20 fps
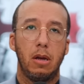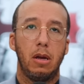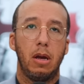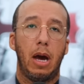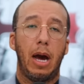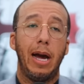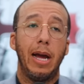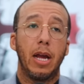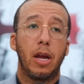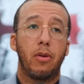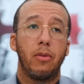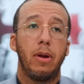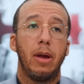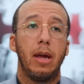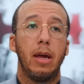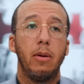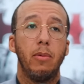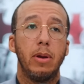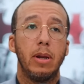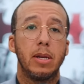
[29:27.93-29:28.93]
I
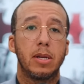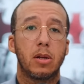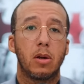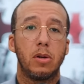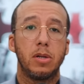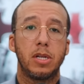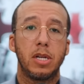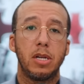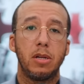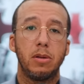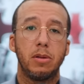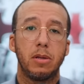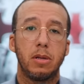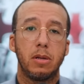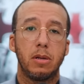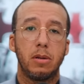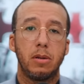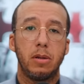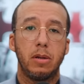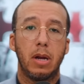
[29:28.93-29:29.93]
agree. We need to continue
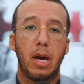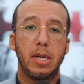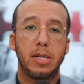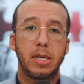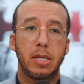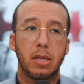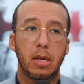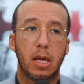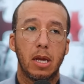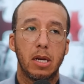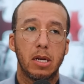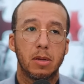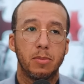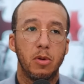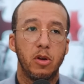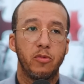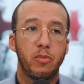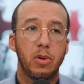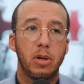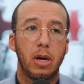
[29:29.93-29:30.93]
the Uniting the Kingdom
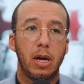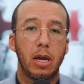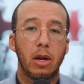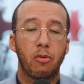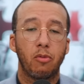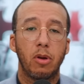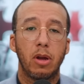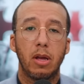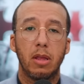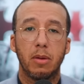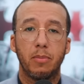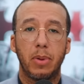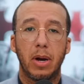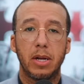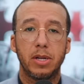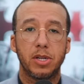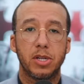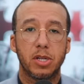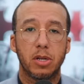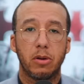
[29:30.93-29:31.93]
movement. I agree. The
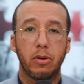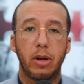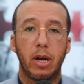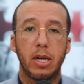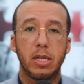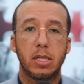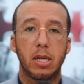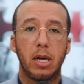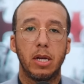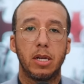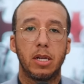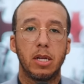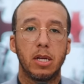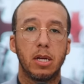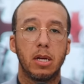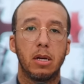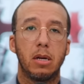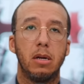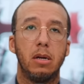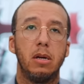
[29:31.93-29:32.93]
badges are a nice
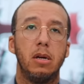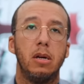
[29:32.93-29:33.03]
idea.